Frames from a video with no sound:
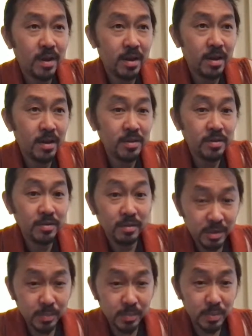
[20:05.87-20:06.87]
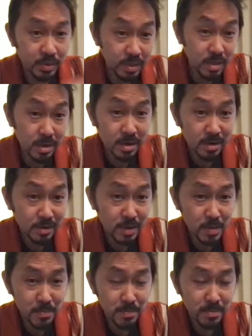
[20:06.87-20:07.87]
you literally just pull your car
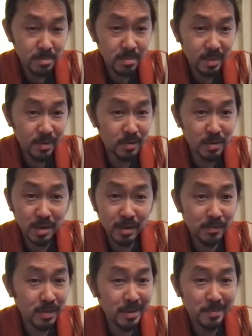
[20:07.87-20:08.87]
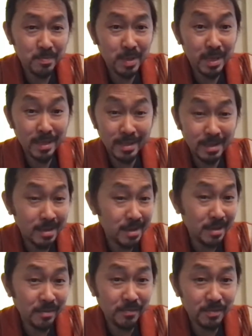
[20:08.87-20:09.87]
up. There are all of these
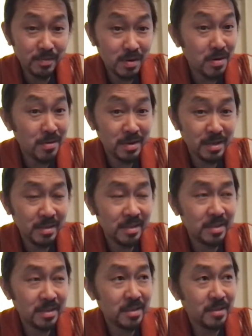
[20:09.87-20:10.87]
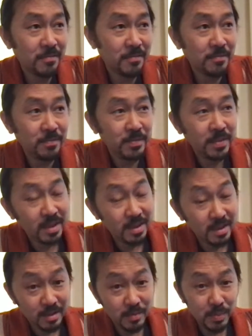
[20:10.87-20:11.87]
Bentleys and Ferraris and stuff. You
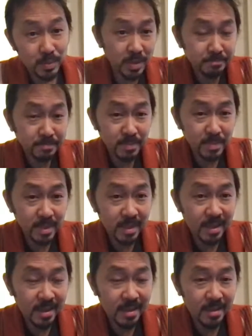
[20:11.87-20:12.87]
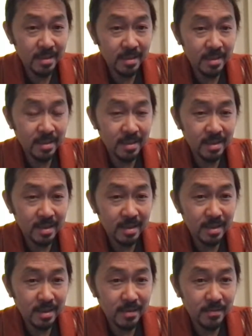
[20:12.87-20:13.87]
pull up and the
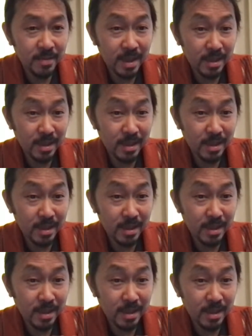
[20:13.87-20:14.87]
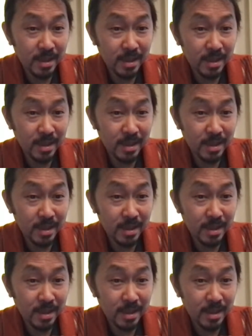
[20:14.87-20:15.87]
valet takes your car
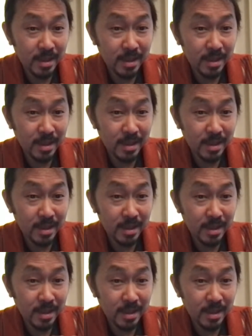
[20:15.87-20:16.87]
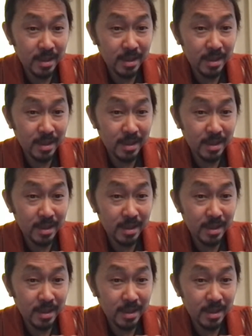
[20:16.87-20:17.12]
and you get escorted out